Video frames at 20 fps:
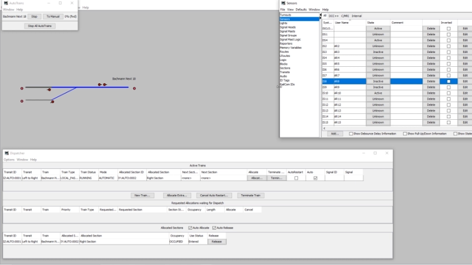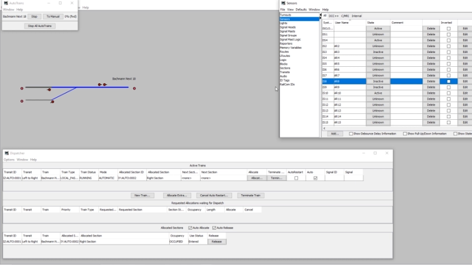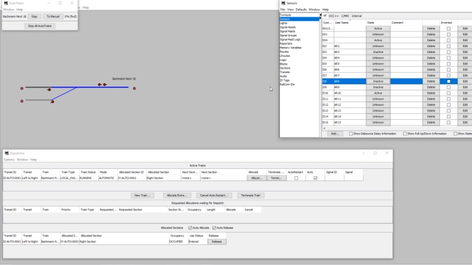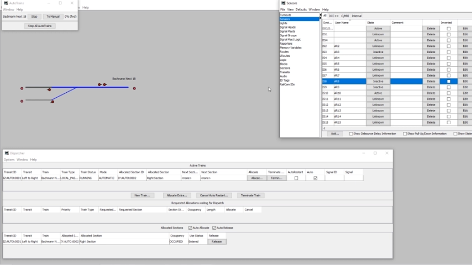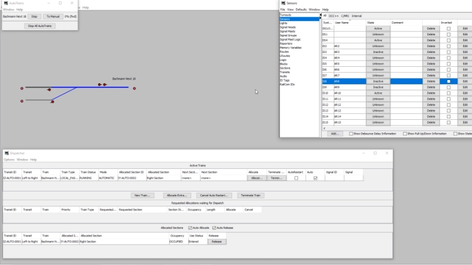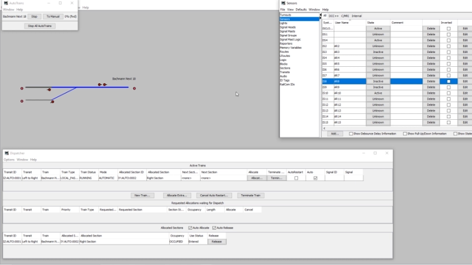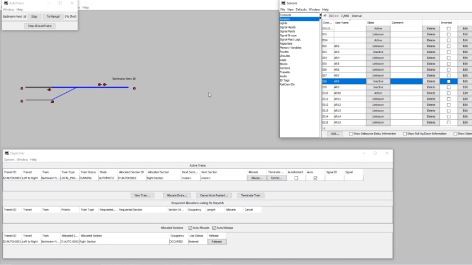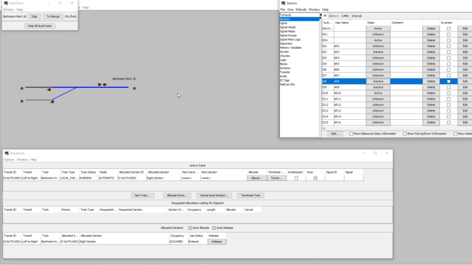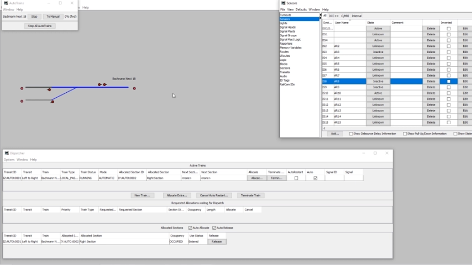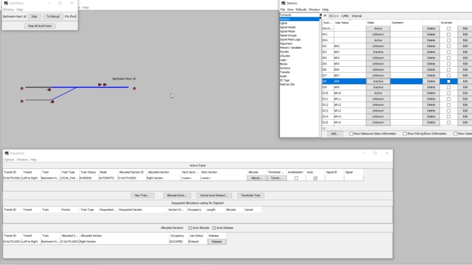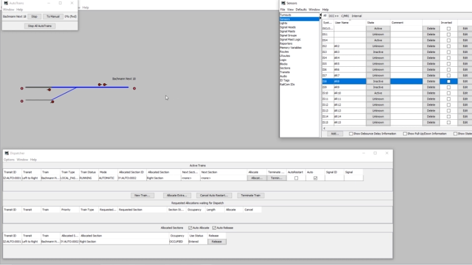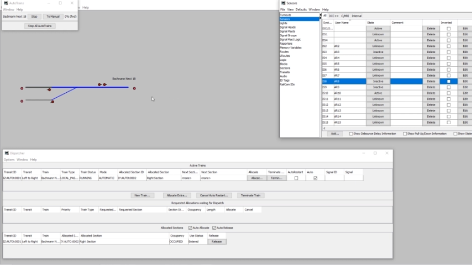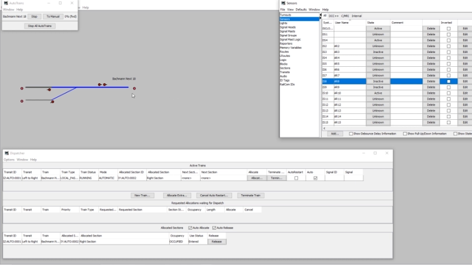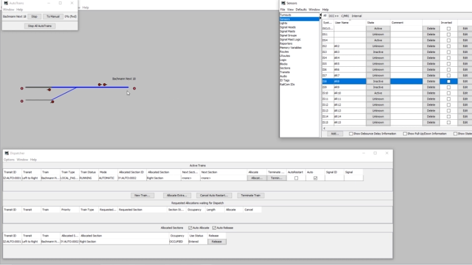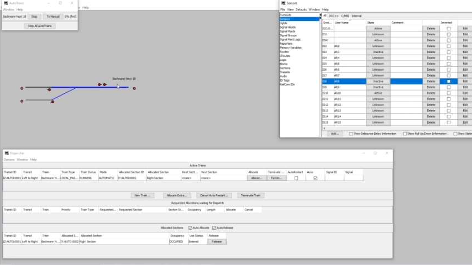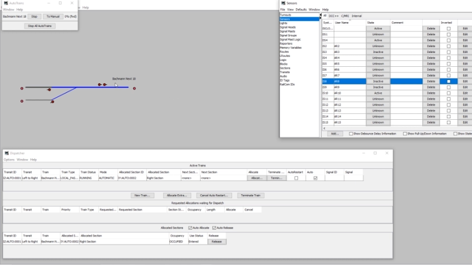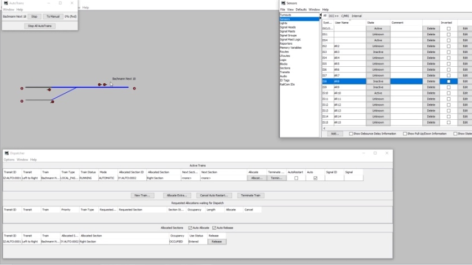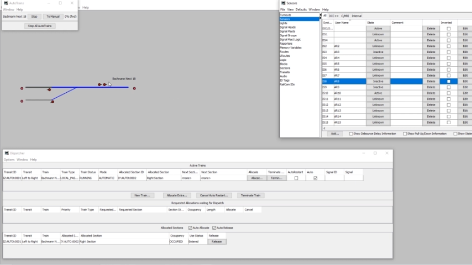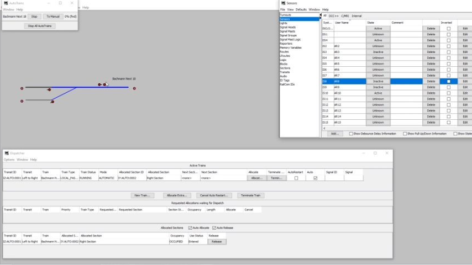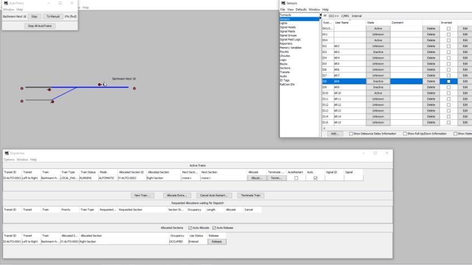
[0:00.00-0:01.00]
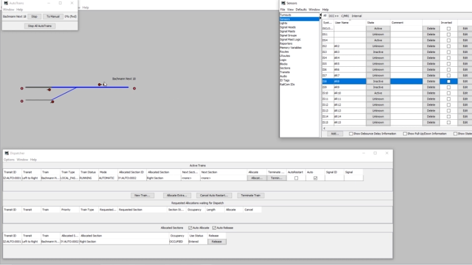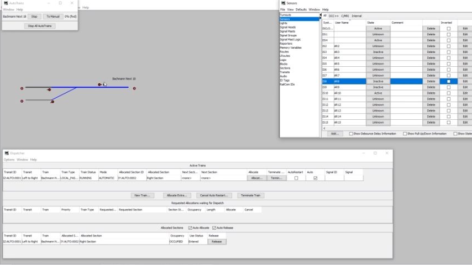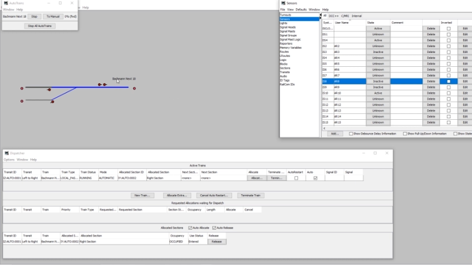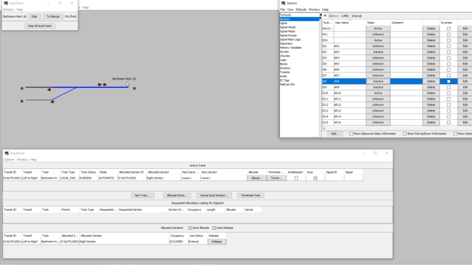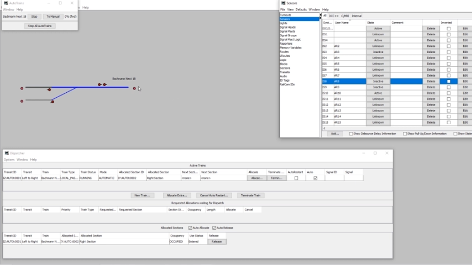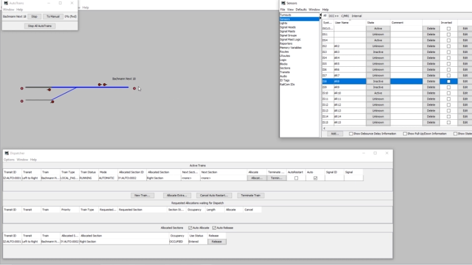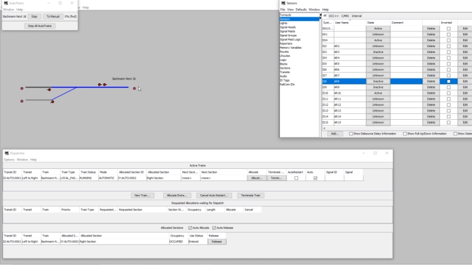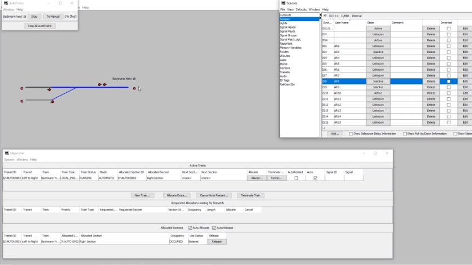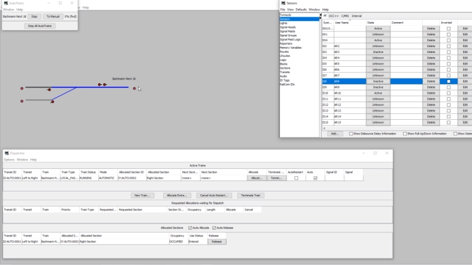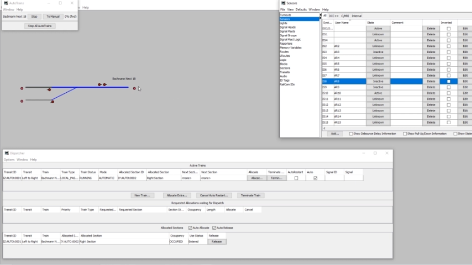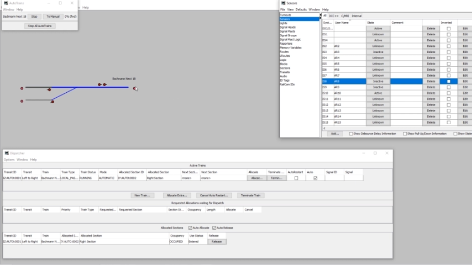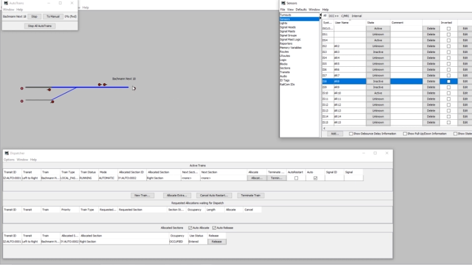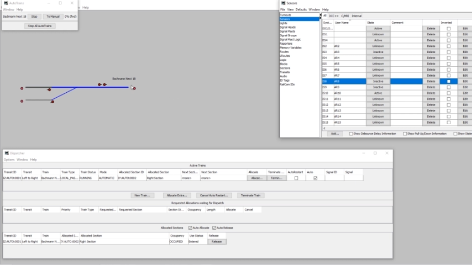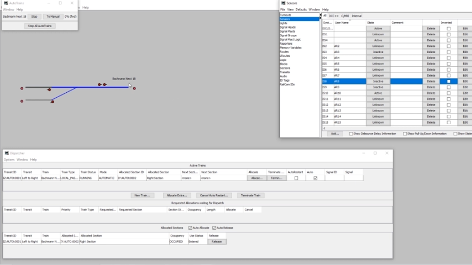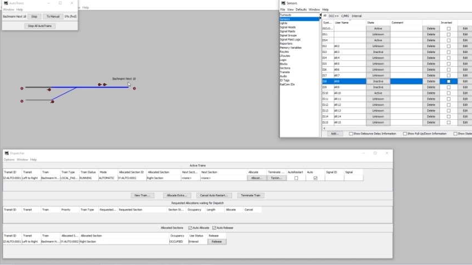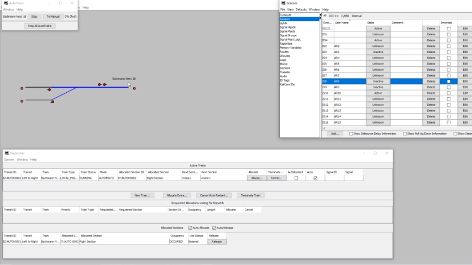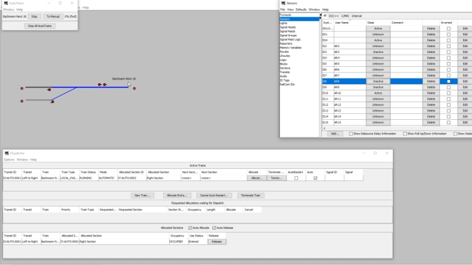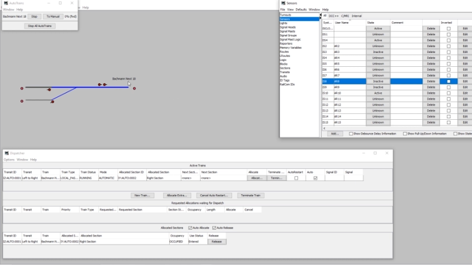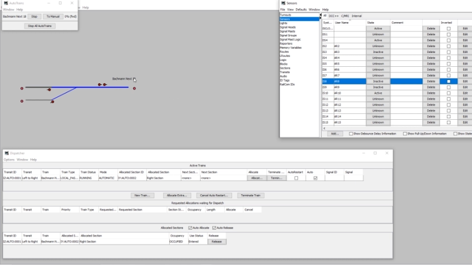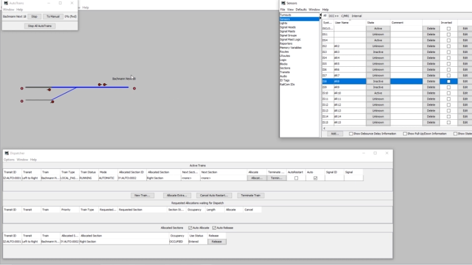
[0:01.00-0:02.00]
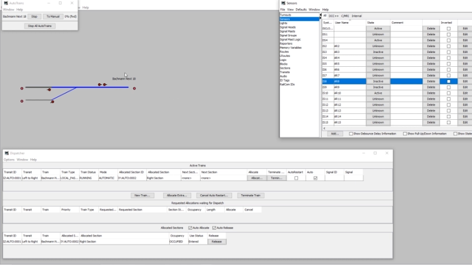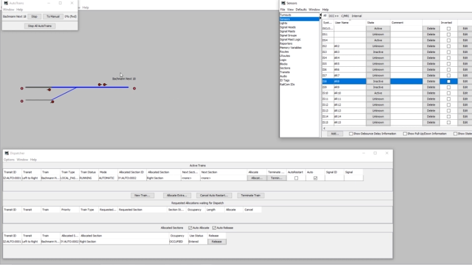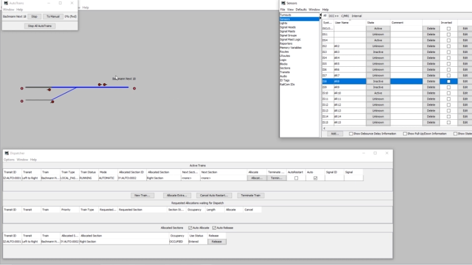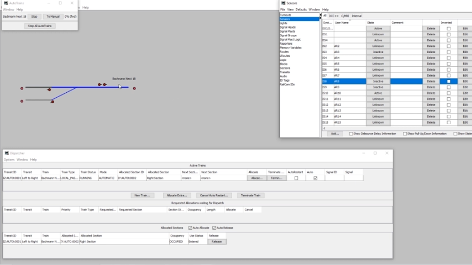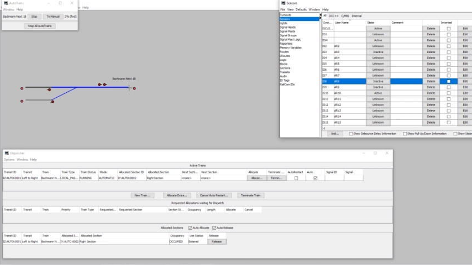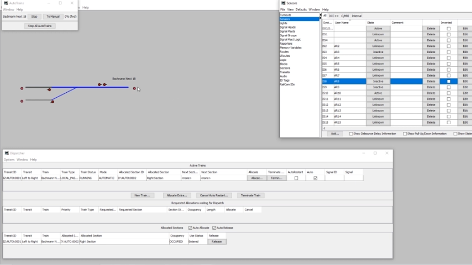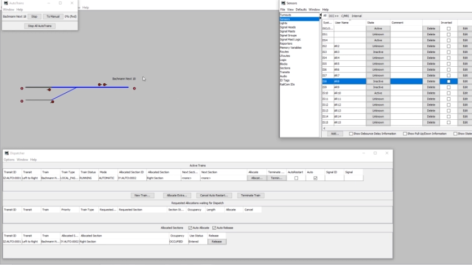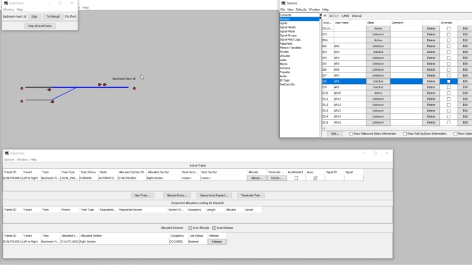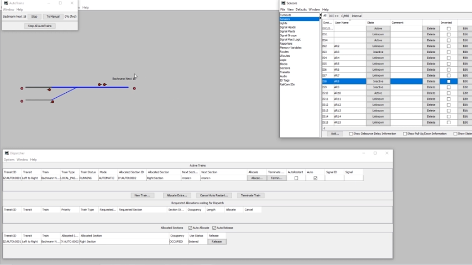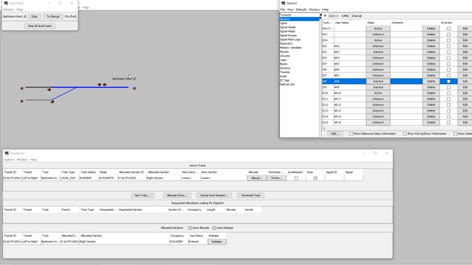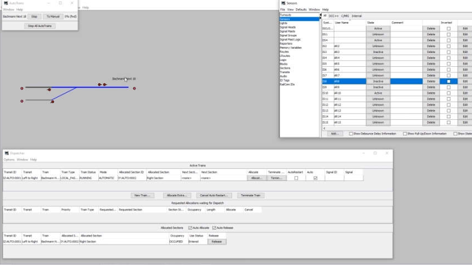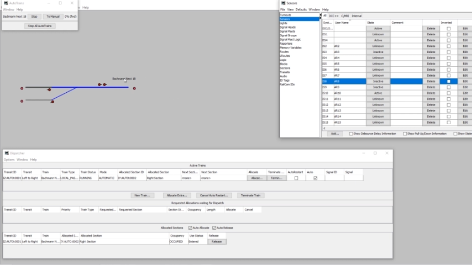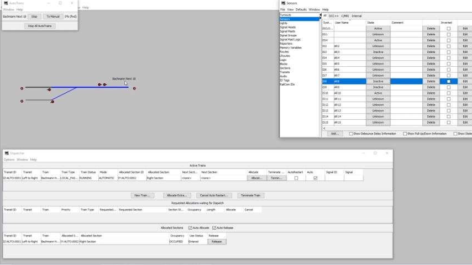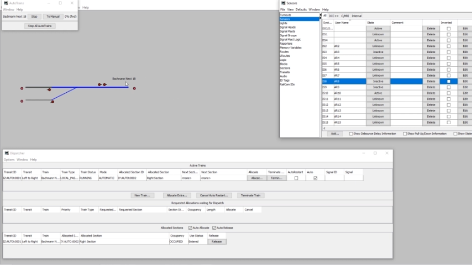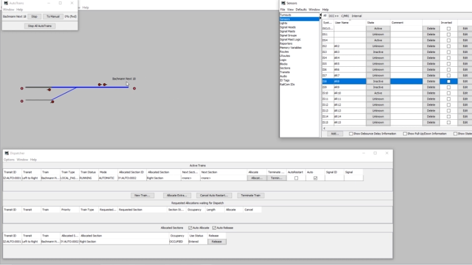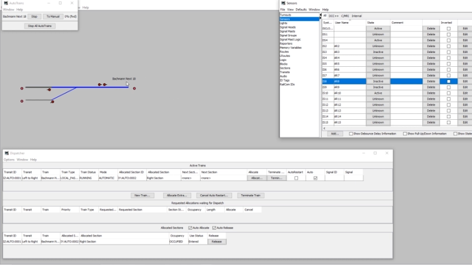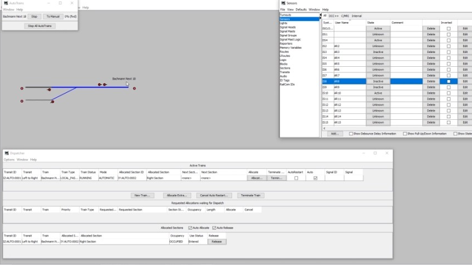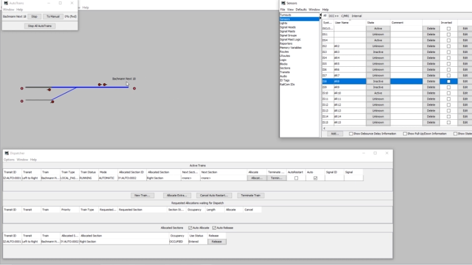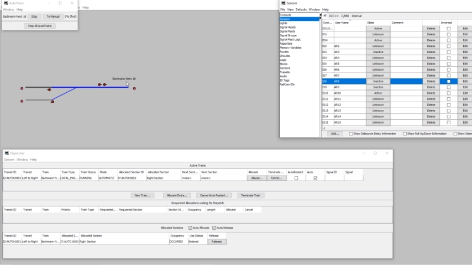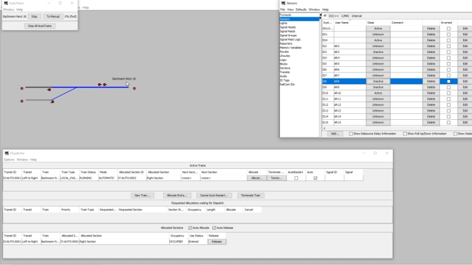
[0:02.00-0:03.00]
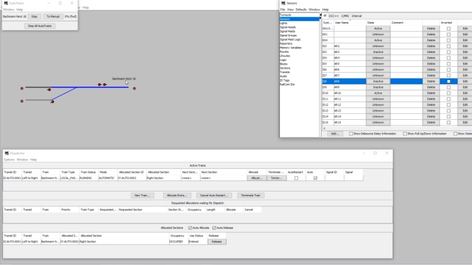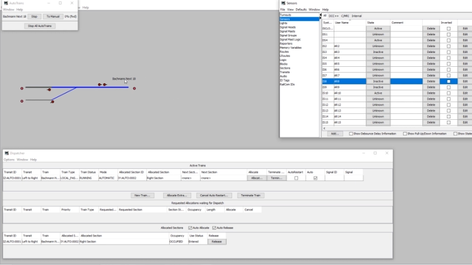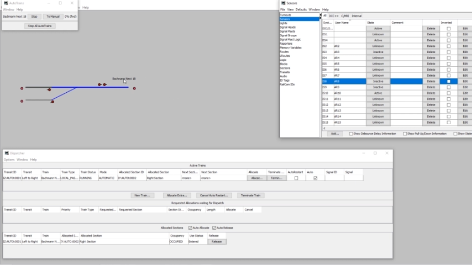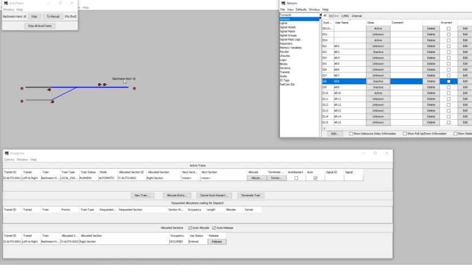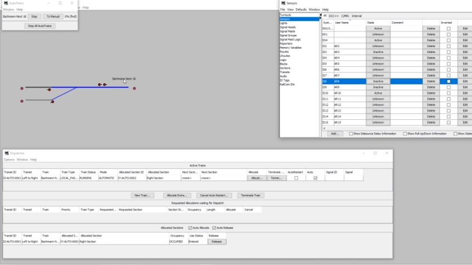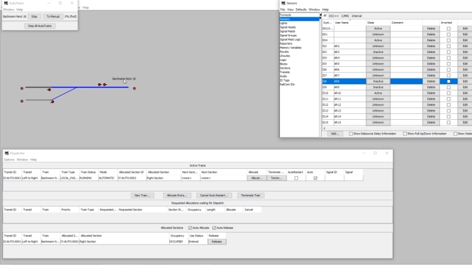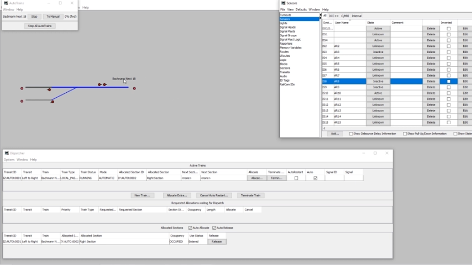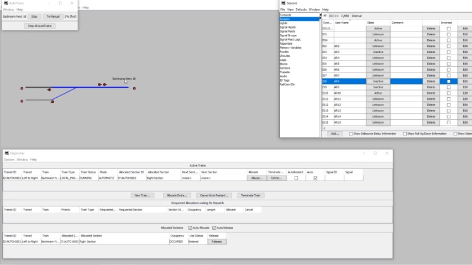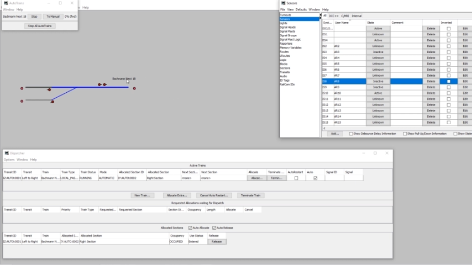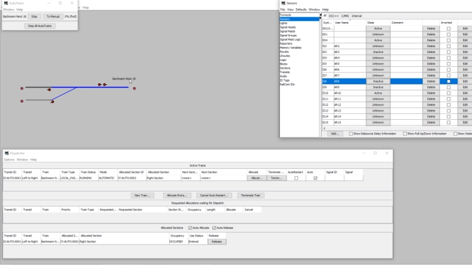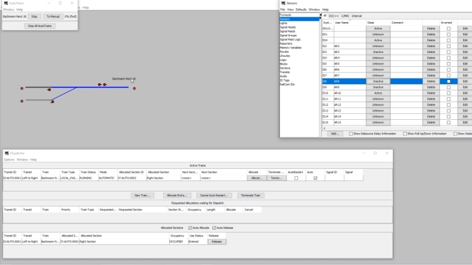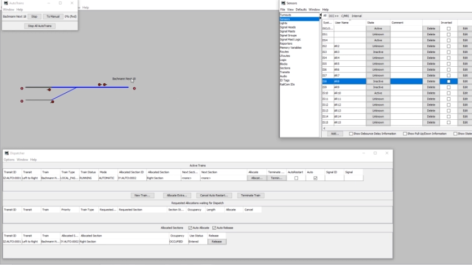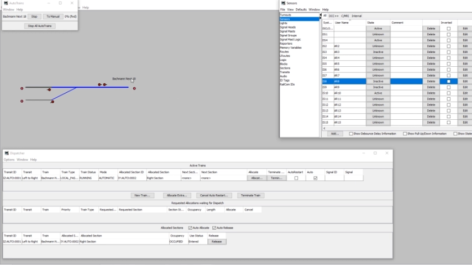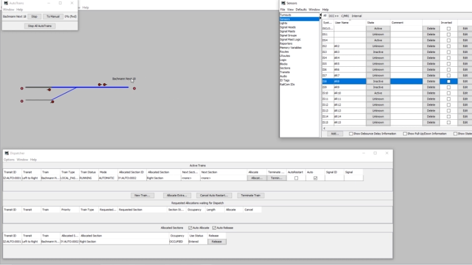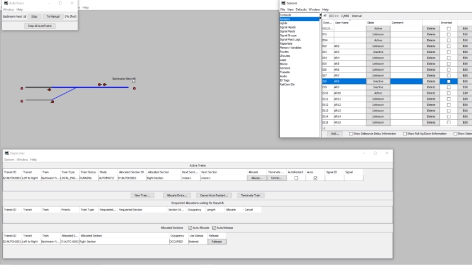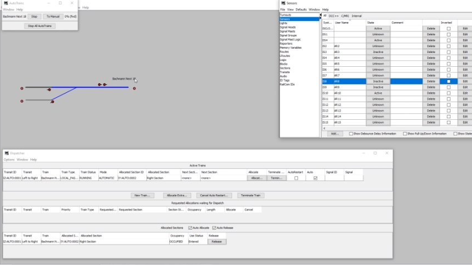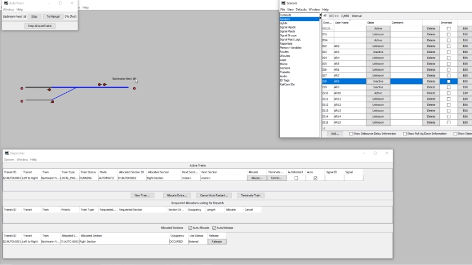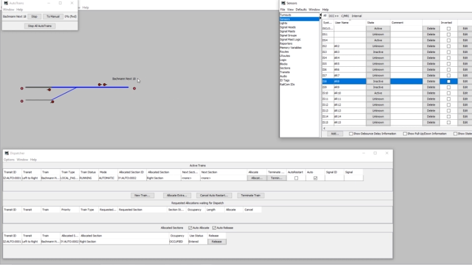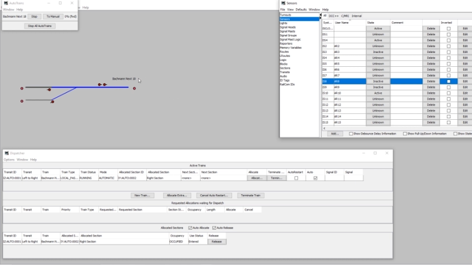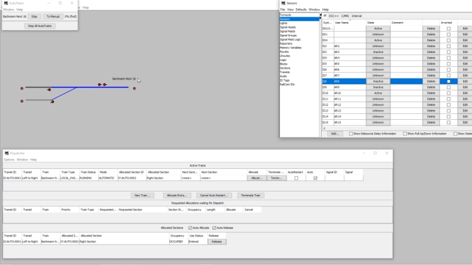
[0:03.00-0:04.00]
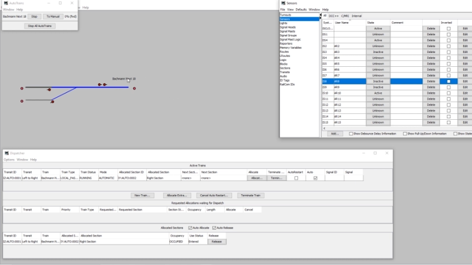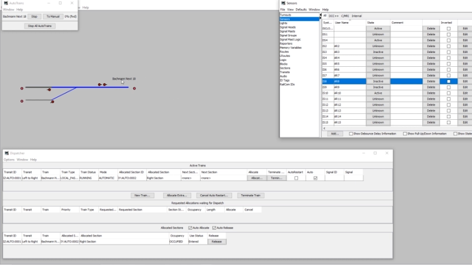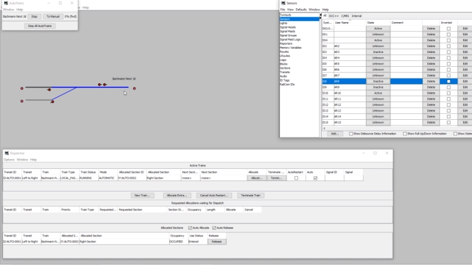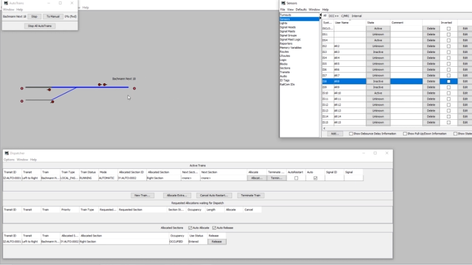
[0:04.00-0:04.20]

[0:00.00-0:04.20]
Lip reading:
Nobody's mouth can be seen.